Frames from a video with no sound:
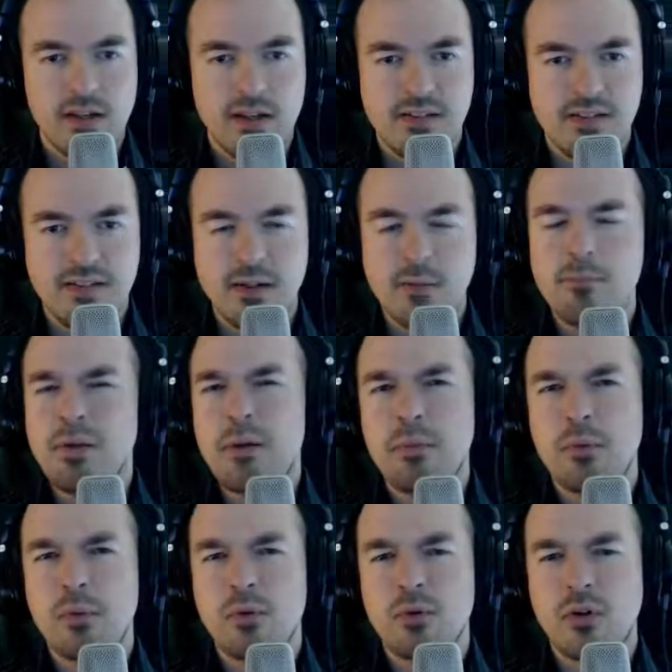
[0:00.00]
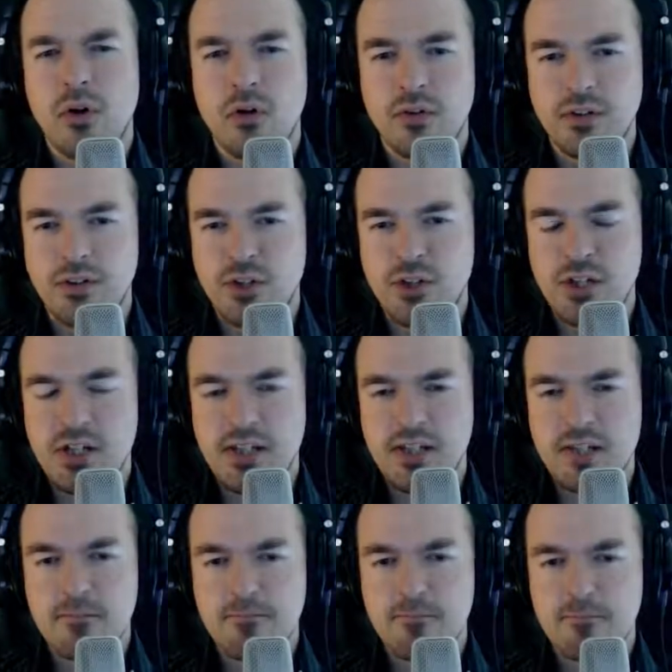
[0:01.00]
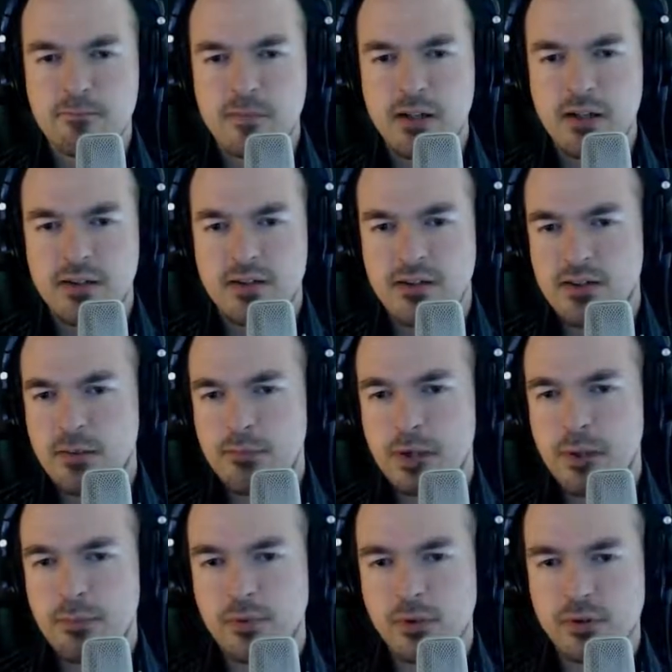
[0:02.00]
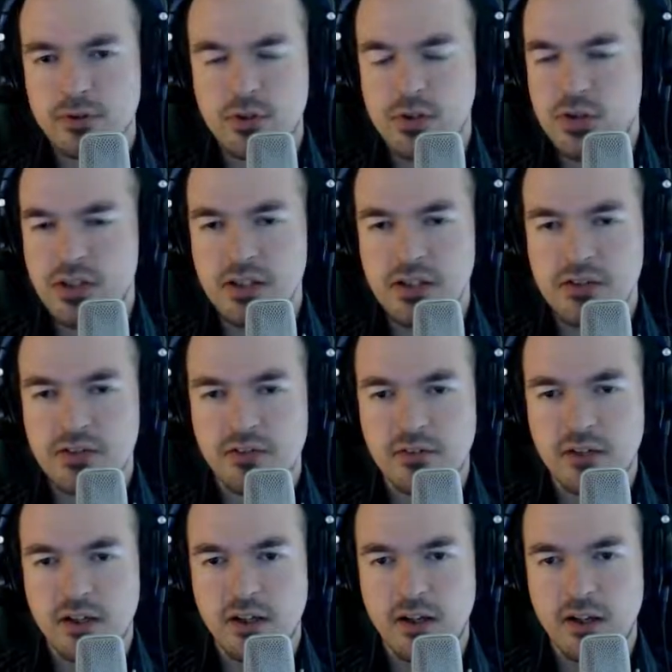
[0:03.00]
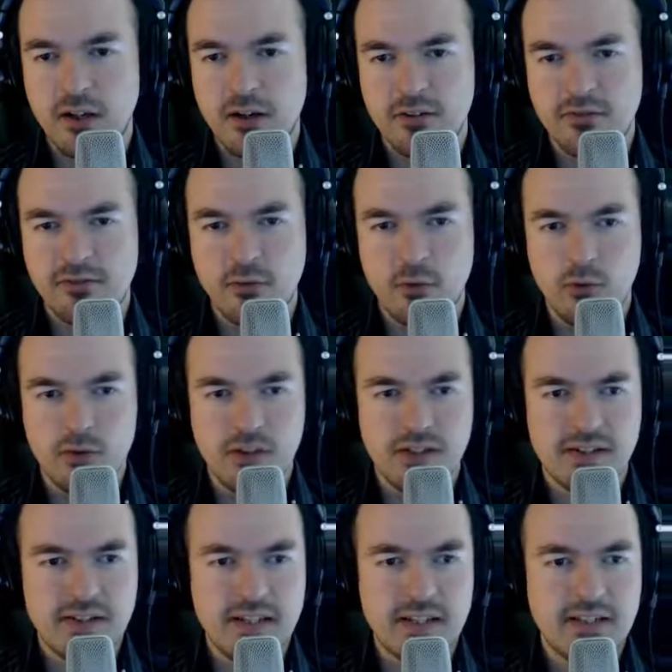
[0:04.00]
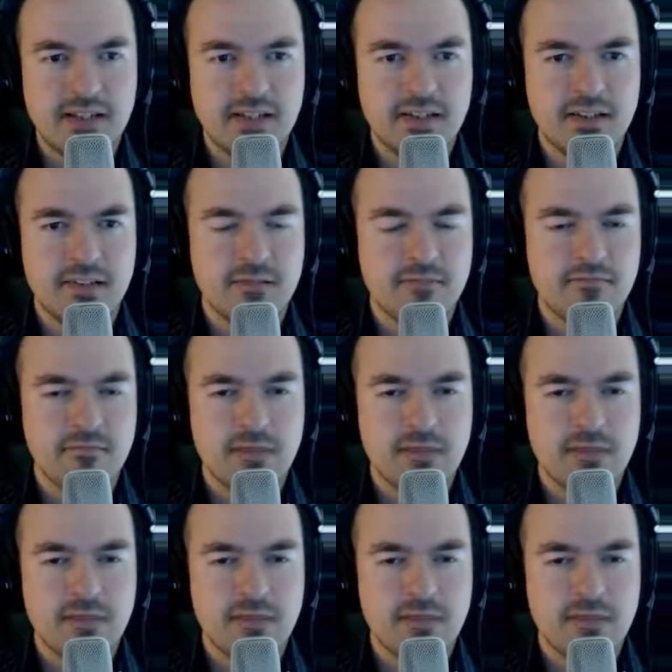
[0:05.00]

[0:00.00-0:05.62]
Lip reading: Some people call this cheating. Some people do this for aesthetics.